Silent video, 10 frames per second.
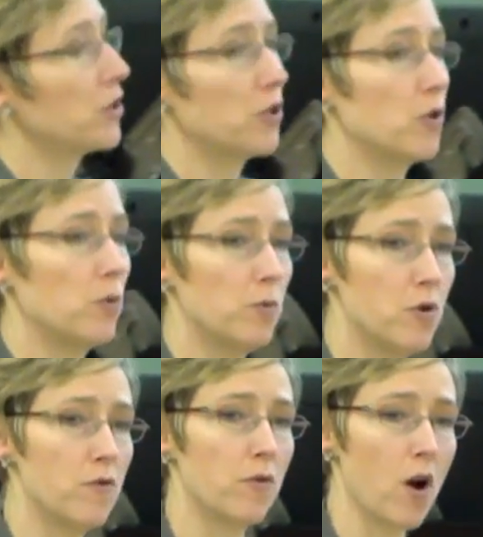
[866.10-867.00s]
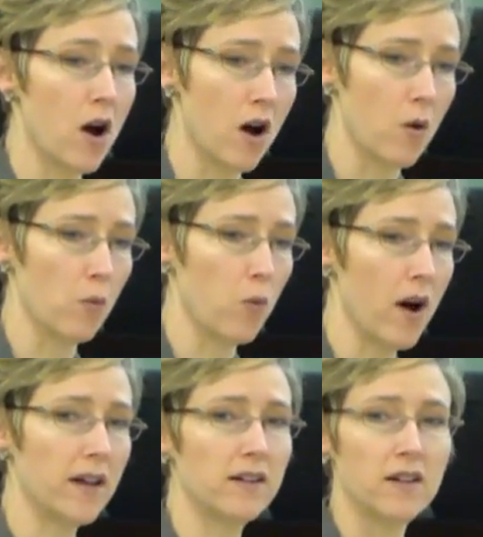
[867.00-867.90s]
to move
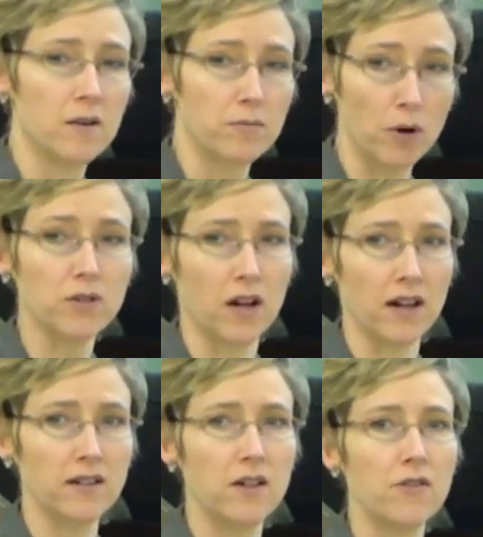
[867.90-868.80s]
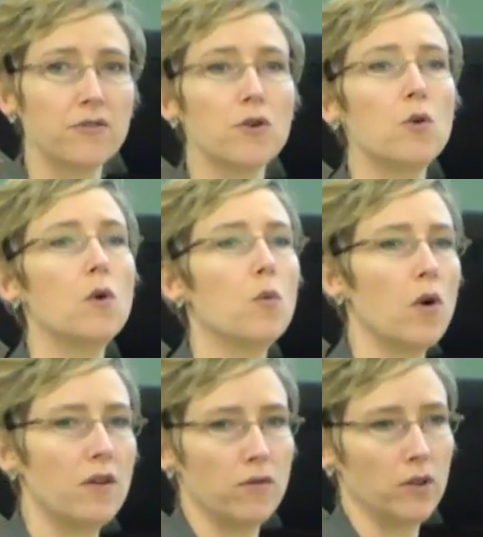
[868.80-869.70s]
one proton through
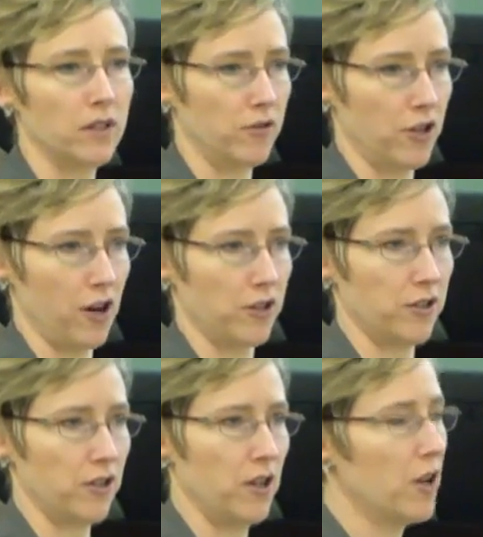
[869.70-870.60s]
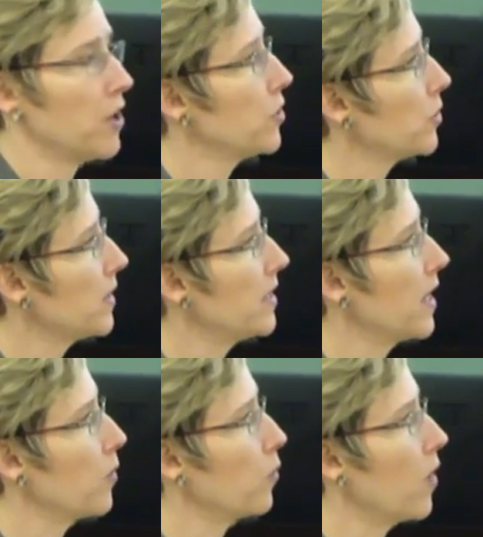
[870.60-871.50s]
1 volt of charge. So I
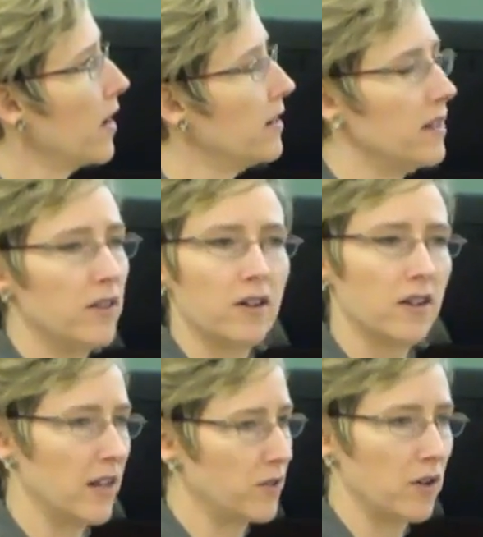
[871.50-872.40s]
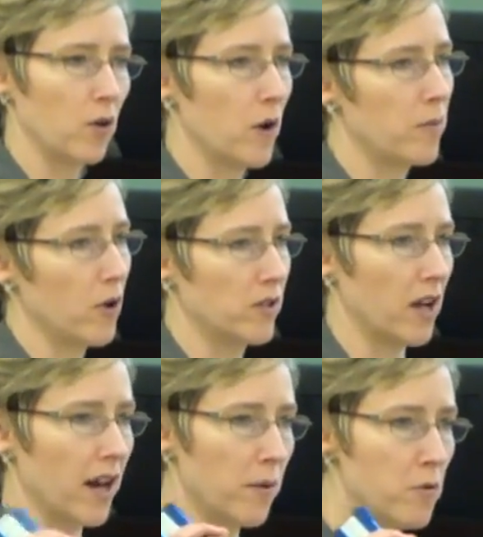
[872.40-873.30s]
take either an electron or a
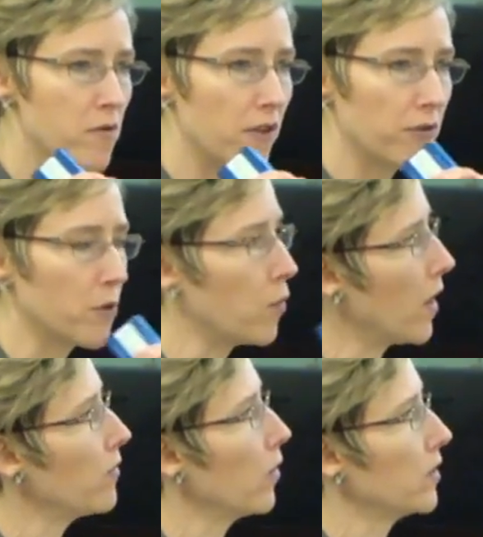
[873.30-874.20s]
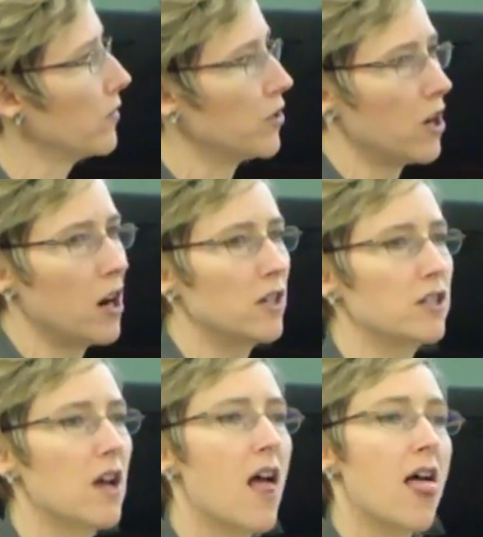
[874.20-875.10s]
proton and move it through 1 volt of charge.
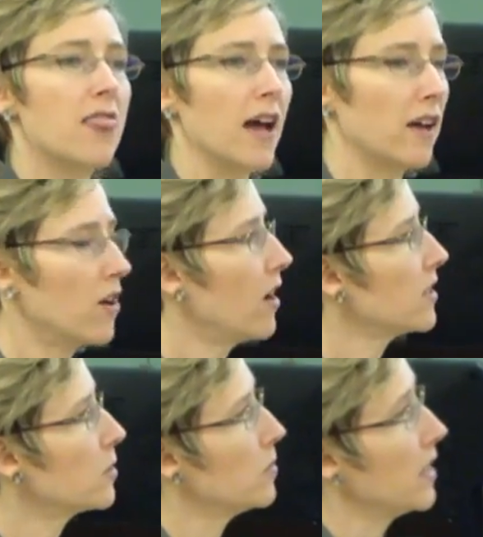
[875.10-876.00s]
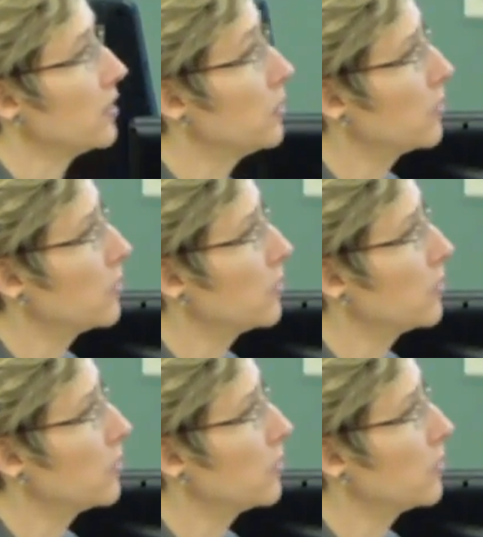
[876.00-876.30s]
That cost me, as you